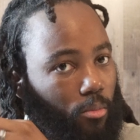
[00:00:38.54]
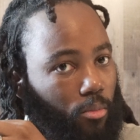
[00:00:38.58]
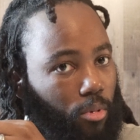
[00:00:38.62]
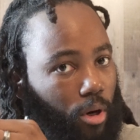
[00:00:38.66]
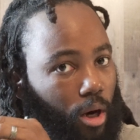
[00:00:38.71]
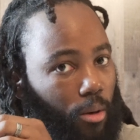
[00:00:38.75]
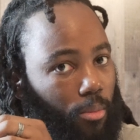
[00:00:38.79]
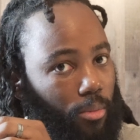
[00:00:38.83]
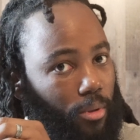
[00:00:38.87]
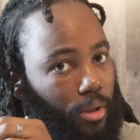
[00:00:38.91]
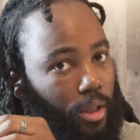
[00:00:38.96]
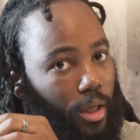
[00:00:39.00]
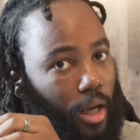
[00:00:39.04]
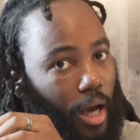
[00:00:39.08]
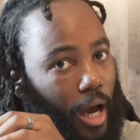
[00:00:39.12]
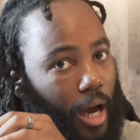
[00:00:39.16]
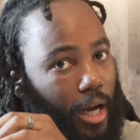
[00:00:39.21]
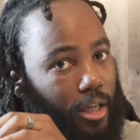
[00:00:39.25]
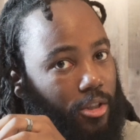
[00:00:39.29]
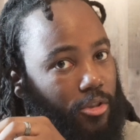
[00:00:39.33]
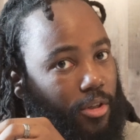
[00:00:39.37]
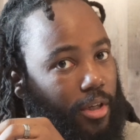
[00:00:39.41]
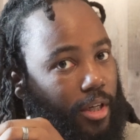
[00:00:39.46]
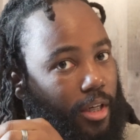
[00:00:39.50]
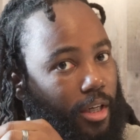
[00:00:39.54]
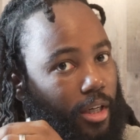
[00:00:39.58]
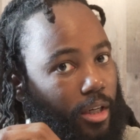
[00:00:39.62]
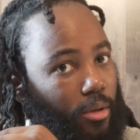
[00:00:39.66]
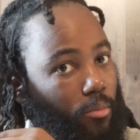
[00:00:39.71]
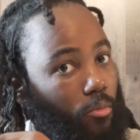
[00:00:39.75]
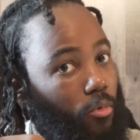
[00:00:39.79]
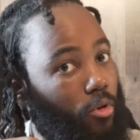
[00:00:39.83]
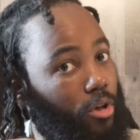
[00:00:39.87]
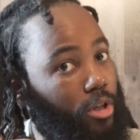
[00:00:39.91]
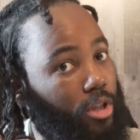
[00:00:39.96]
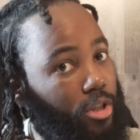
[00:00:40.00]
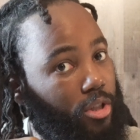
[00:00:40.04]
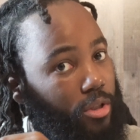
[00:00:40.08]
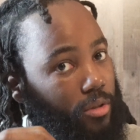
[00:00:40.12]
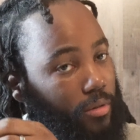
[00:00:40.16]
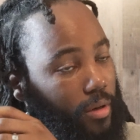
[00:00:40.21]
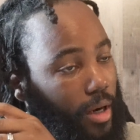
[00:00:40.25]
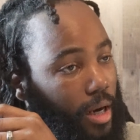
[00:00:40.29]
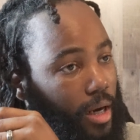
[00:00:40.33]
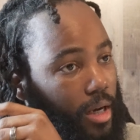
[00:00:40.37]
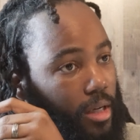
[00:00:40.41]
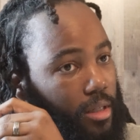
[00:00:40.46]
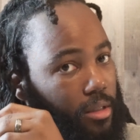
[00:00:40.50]
properly hydrated and
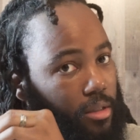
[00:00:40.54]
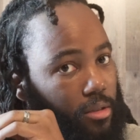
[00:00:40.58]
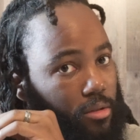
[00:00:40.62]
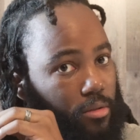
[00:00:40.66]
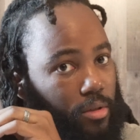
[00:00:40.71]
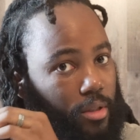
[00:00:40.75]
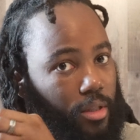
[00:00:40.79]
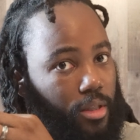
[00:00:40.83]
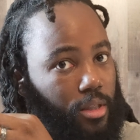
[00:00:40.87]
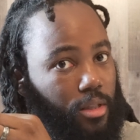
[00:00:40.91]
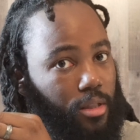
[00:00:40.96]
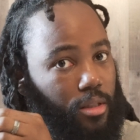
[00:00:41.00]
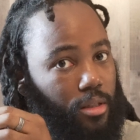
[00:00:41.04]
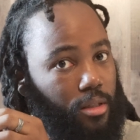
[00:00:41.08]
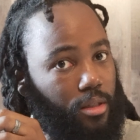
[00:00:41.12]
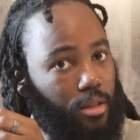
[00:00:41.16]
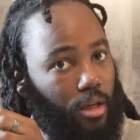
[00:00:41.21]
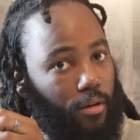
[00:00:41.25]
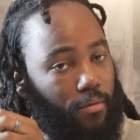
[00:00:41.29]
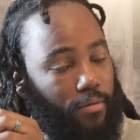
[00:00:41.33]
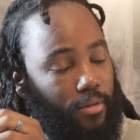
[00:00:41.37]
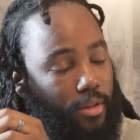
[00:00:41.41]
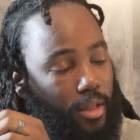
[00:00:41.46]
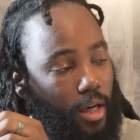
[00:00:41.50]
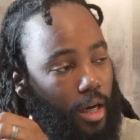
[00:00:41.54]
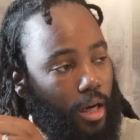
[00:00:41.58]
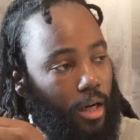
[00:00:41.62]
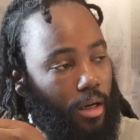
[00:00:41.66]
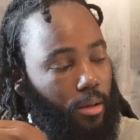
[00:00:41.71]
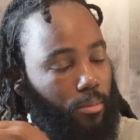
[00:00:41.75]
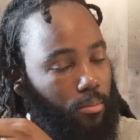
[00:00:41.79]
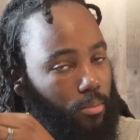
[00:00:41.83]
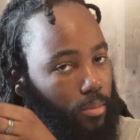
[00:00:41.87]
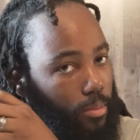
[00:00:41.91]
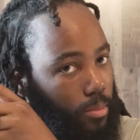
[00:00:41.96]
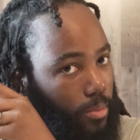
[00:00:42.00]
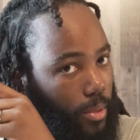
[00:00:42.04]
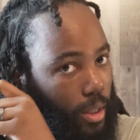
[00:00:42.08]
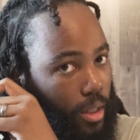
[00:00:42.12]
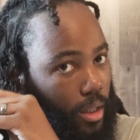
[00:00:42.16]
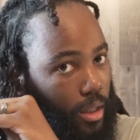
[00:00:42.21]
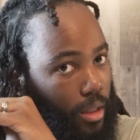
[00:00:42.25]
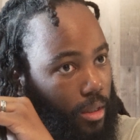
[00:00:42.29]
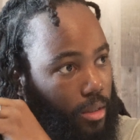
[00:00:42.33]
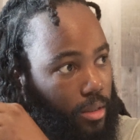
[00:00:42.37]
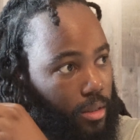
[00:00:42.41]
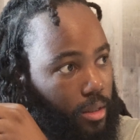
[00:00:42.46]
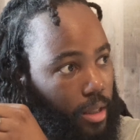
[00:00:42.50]
moisturized during this tough time,
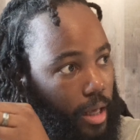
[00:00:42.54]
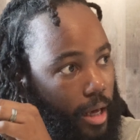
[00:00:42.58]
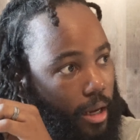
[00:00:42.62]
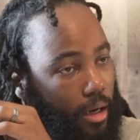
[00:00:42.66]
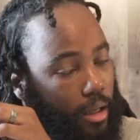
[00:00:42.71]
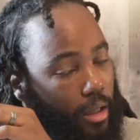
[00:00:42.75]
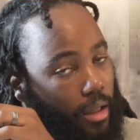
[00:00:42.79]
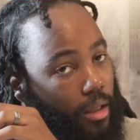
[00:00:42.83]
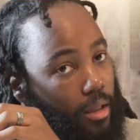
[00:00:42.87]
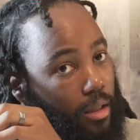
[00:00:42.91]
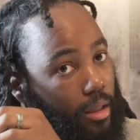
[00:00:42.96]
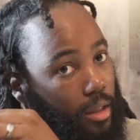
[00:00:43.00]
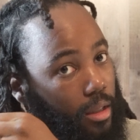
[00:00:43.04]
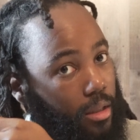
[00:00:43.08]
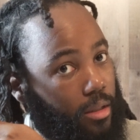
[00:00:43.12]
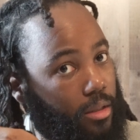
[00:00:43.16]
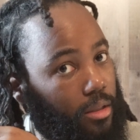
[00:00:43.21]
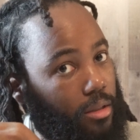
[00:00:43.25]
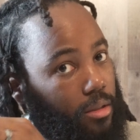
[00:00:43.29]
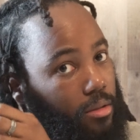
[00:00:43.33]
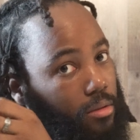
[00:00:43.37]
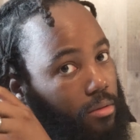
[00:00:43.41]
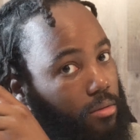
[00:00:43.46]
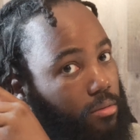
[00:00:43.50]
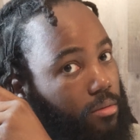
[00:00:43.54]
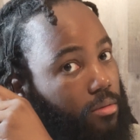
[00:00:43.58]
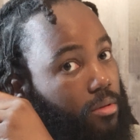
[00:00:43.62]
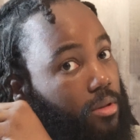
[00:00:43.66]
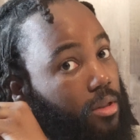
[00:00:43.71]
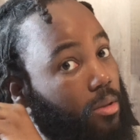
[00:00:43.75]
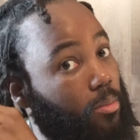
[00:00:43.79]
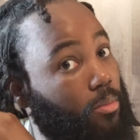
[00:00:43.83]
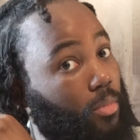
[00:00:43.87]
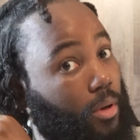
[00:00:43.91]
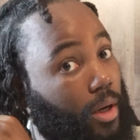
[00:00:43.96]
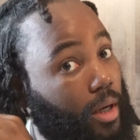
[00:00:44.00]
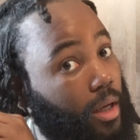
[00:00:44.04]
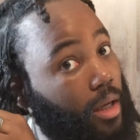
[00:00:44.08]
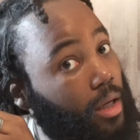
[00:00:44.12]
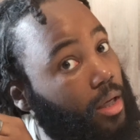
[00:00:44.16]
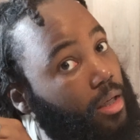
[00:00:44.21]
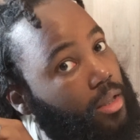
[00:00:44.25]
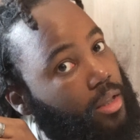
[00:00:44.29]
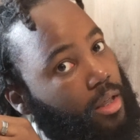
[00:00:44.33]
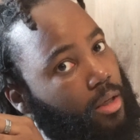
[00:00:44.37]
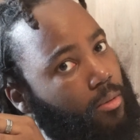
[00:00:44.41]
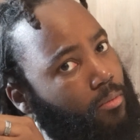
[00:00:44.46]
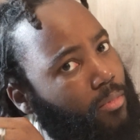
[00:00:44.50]
because that can lead to some
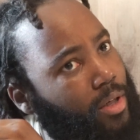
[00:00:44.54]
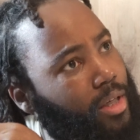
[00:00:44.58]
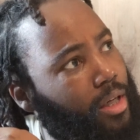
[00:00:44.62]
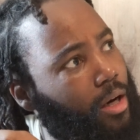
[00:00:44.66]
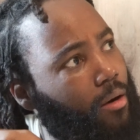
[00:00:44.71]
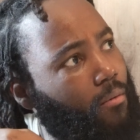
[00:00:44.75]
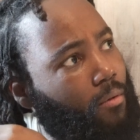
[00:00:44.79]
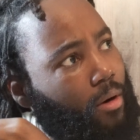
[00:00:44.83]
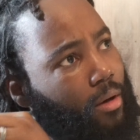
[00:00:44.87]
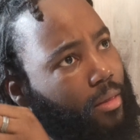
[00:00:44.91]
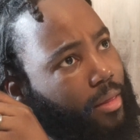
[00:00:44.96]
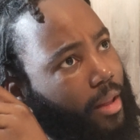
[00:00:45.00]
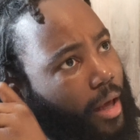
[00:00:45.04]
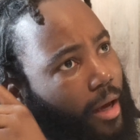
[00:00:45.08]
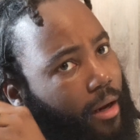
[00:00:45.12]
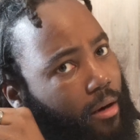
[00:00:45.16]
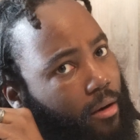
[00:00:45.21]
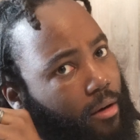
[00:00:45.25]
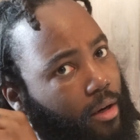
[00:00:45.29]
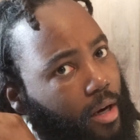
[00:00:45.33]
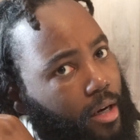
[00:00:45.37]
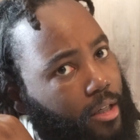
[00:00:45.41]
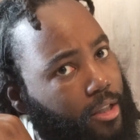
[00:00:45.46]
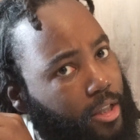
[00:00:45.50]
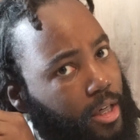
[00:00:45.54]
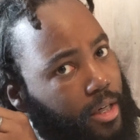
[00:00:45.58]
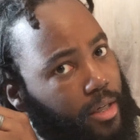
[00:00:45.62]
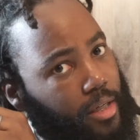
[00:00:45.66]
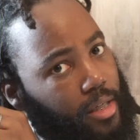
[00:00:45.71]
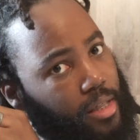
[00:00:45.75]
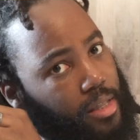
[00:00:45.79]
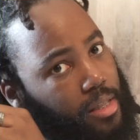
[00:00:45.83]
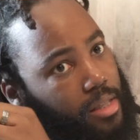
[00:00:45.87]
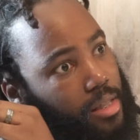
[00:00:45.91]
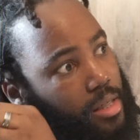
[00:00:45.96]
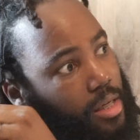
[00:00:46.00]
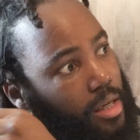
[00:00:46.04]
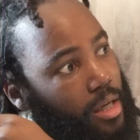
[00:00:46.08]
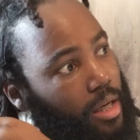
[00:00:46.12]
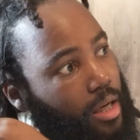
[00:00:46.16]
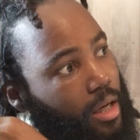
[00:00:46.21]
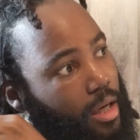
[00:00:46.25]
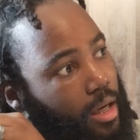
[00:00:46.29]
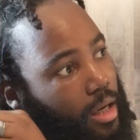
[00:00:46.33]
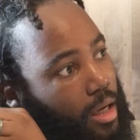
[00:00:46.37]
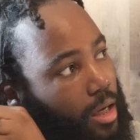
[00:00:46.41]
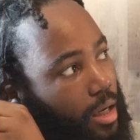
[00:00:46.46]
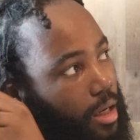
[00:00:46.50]
breakage, and we don't want that on our journeys.
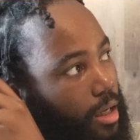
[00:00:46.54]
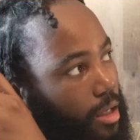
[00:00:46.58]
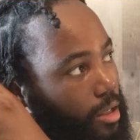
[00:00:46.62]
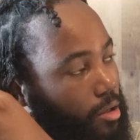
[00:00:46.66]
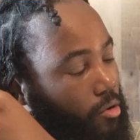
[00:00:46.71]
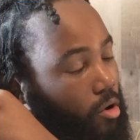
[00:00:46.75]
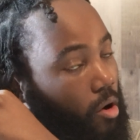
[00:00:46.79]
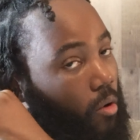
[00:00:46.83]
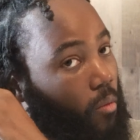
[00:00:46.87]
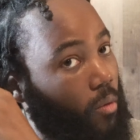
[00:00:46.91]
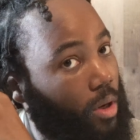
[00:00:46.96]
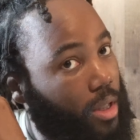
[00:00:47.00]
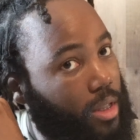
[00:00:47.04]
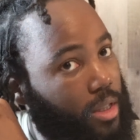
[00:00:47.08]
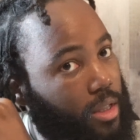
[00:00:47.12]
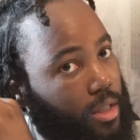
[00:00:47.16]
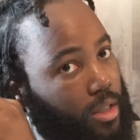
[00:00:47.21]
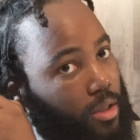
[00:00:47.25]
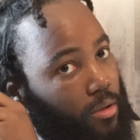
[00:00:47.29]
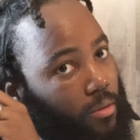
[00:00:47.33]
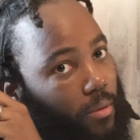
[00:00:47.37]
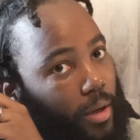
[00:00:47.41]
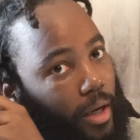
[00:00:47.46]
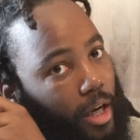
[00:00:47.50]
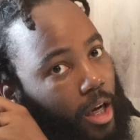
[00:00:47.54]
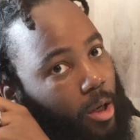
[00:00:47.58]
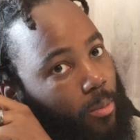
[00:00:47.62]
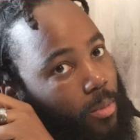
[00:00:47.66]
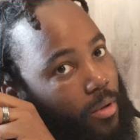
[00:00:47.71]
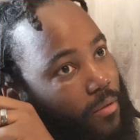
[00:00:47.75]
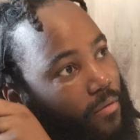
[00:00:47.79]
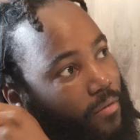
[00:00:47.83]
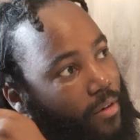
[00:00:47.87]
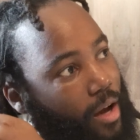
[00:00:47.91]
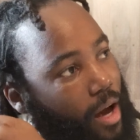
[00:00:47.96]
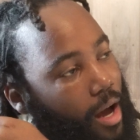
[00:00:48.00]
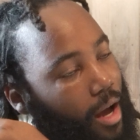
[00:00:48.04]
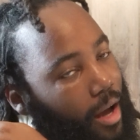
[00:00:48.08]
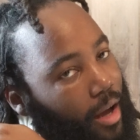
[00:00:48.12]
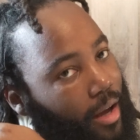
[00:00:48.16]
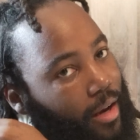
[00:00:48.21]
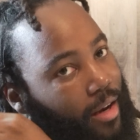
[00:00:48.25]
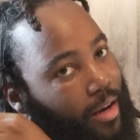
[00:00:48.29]
No one wants to wake up and find